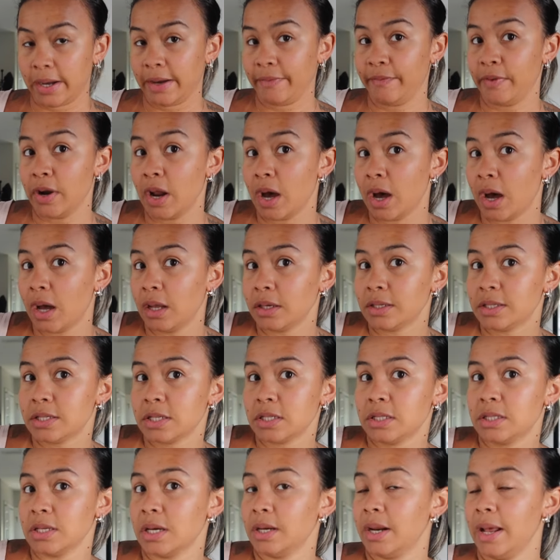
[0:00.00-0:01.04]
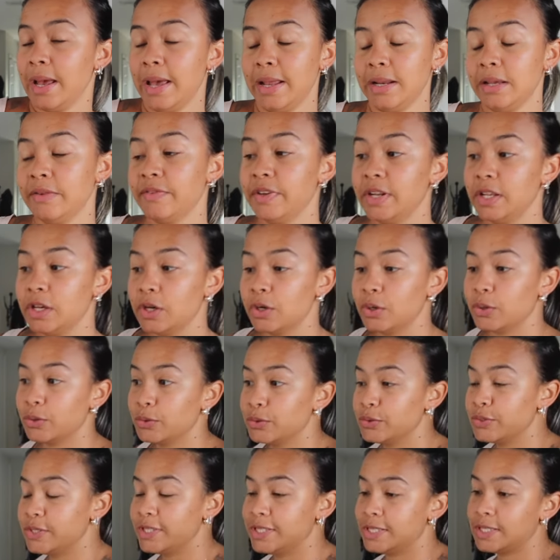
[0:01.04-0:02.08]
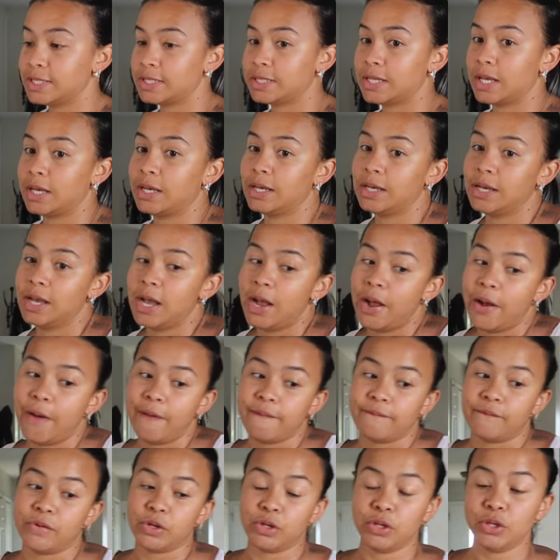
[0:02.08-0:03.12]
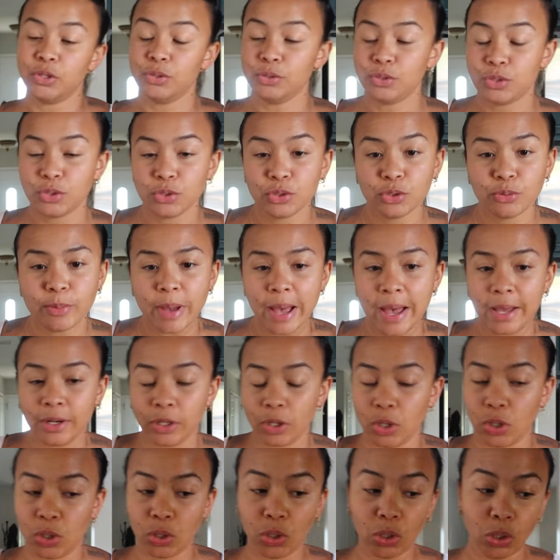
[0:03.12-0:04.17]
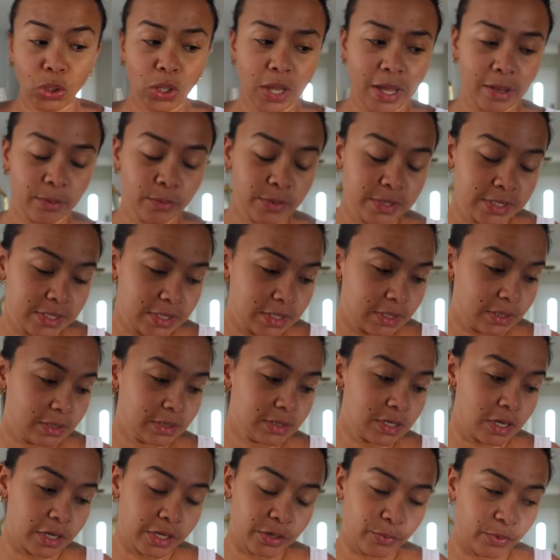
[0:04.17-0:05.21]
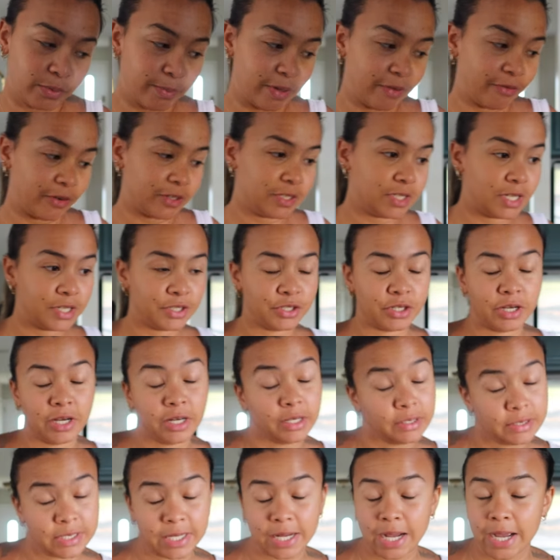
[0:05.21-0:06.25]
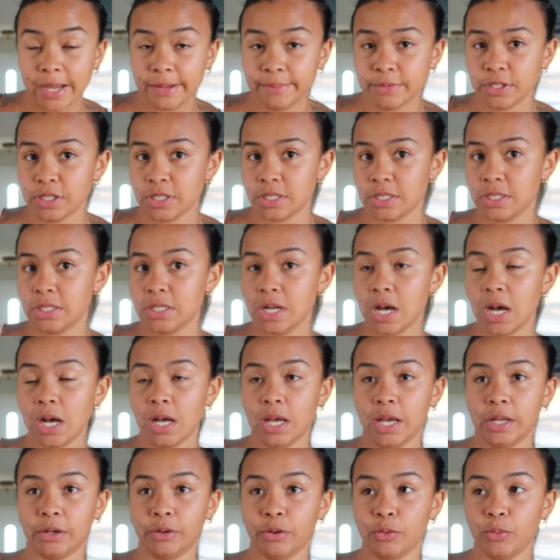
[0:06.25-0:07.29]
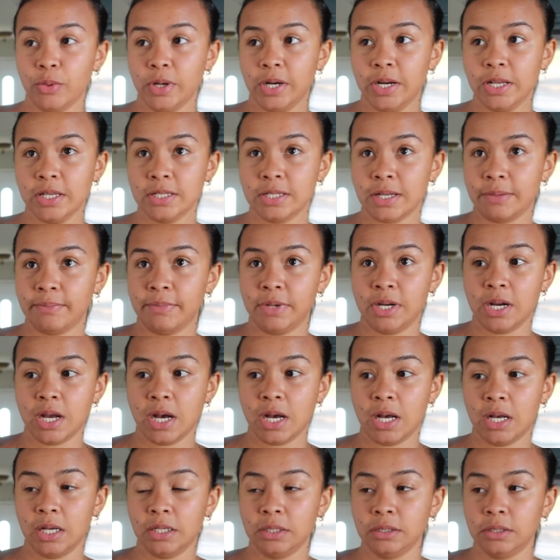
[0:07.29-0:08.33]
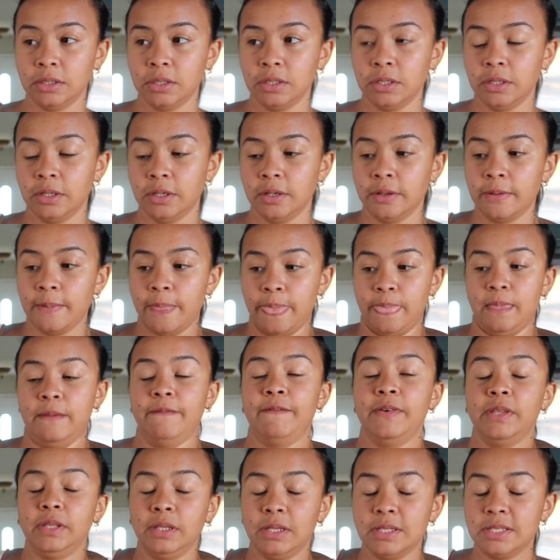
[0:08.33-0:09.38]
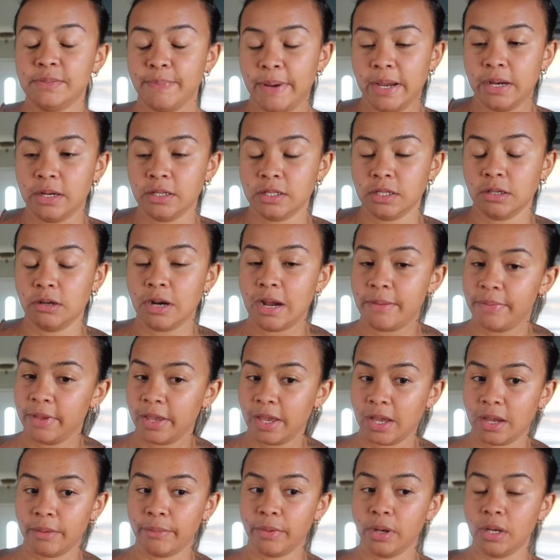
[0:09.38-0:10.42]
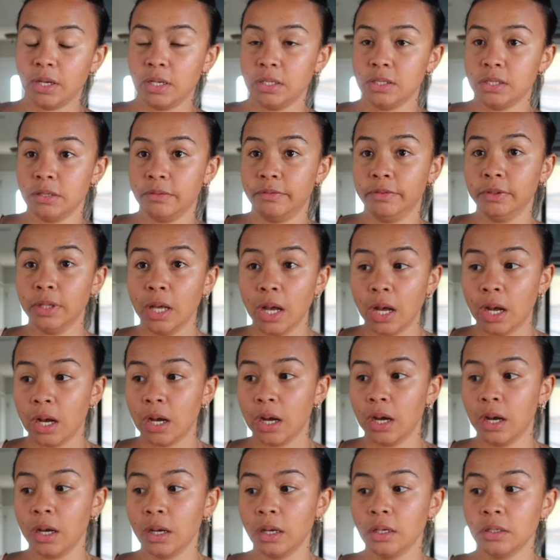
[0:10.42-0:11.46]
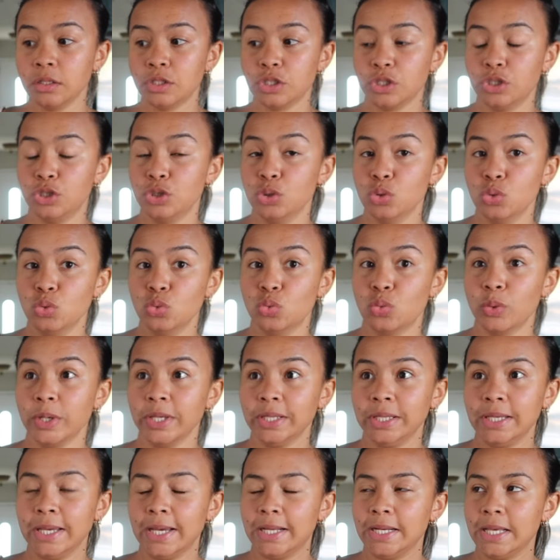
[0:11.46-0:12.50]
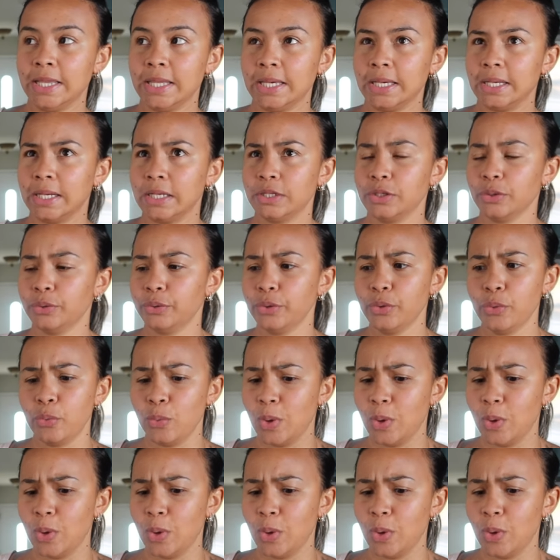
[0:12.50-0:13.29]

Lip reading: I have not done any videos for YouTube at all. I was talking to one of my friends yesterday and I was like, I'm just not, I don't know what it is, I'm not feeling inspired to grab the camera, to vlog, to do really anything, and I don't know